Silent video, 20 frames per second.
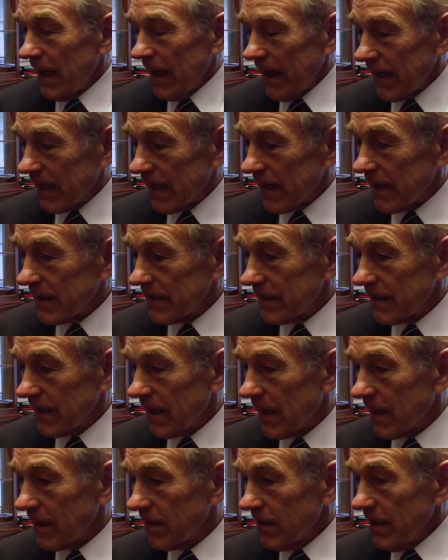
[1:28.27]
And
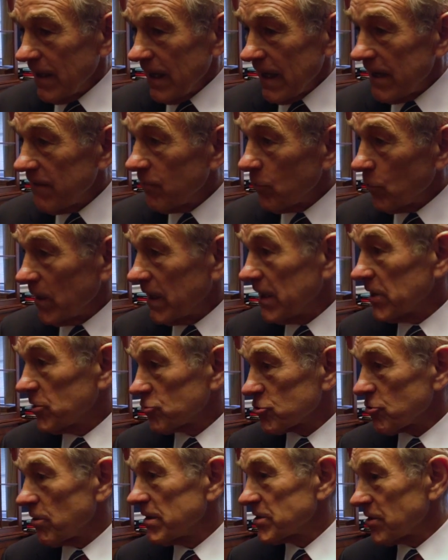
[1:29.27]
even when
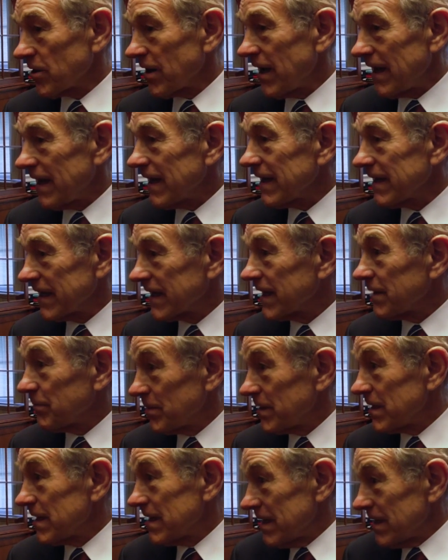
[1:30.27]
interest rates are high, they can
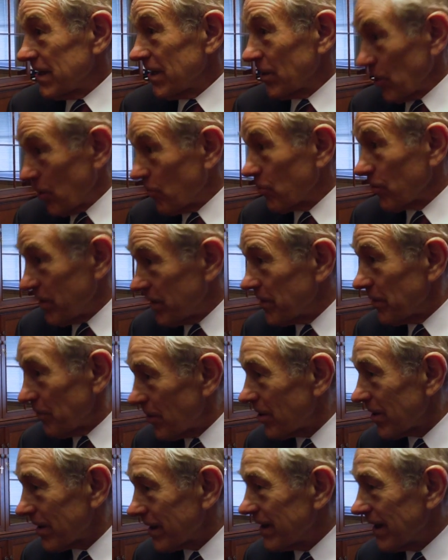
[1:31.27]
be lower than the
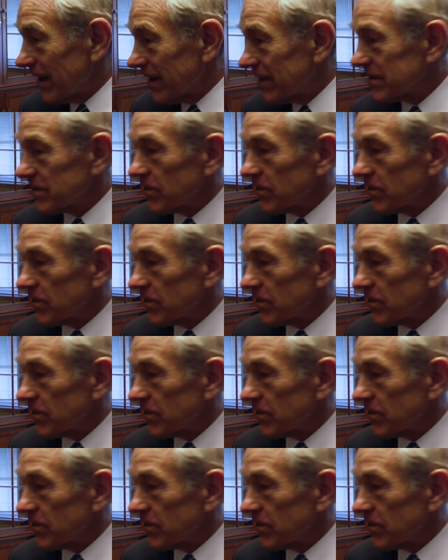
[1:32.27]
market.